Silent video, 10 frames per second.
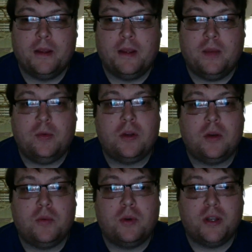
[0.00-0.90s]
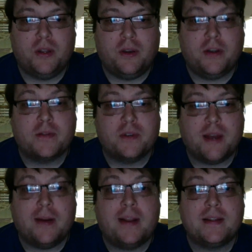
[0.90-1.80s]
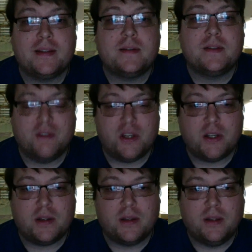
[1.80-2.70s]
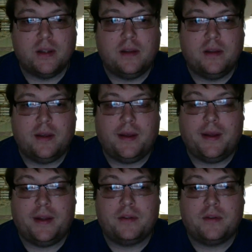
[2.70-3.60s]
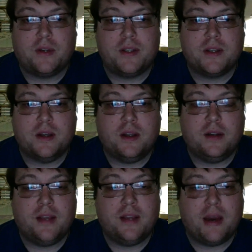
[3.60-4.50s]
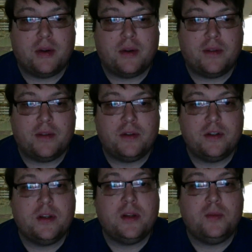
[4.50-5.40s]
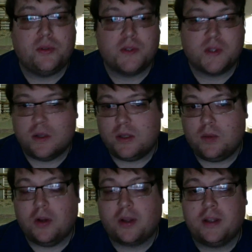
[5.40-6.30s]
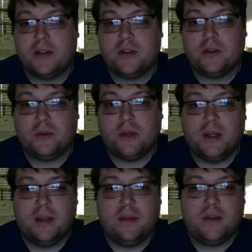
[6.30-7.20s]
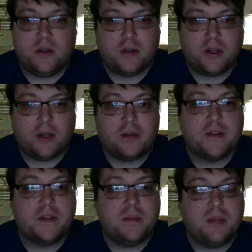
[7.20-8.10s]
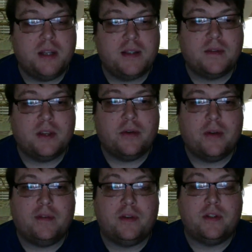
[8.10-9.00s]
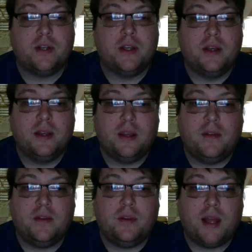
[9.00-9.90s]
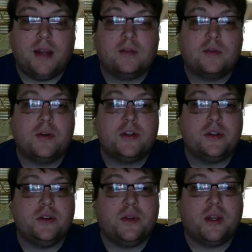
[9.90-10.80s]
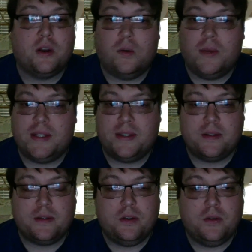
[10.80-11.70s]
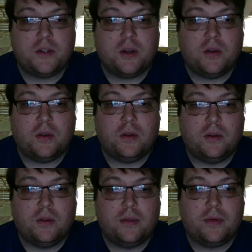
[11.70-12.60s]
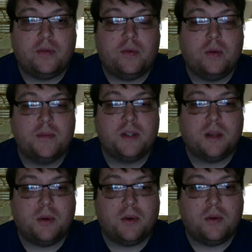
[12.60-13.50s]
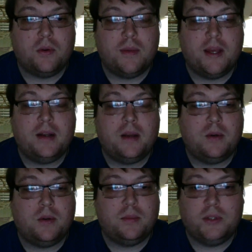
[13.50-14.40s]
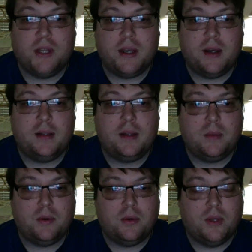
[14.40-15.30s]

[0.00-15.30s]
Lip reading: And we'll go more into those. For now, it's sufficient to focus on the outer refuge, and then we'll slowly work into the inner tantras and the meanings of inner refuge. If you like, of course, you can always use all 3 forms, Namo Gurube, Namo Buddhaya, Namo